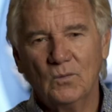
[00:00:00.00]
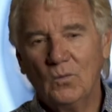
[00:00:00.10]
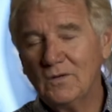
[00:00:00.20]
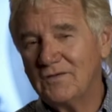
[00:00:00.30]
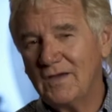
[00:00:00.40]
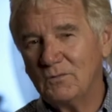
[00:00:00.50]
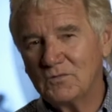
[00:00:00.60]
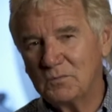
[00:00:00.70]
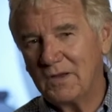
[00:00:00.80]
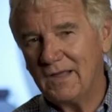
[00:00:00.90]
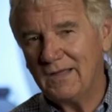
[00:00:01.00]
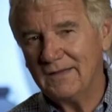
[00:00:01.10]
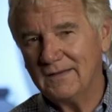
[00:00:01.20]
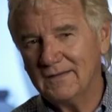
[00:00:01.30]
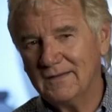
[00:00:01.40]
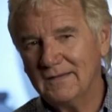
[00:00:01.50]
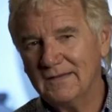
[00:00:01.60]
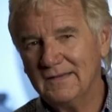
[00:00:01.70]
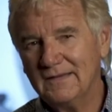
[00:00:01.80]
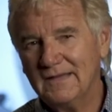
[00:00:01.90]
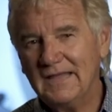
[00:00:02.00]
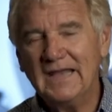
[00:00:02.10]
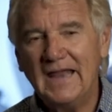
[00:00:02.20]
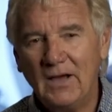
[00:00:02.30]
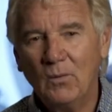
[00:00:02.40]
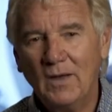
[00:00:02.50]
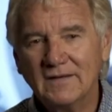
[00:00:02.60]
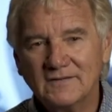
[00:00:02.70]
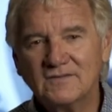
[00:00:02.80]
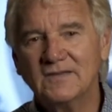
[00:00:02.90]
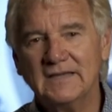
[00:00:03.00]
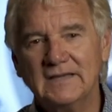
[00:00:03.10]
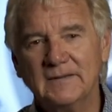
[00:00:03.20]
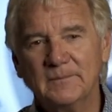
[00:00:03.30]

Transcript: once I was blind and now I see.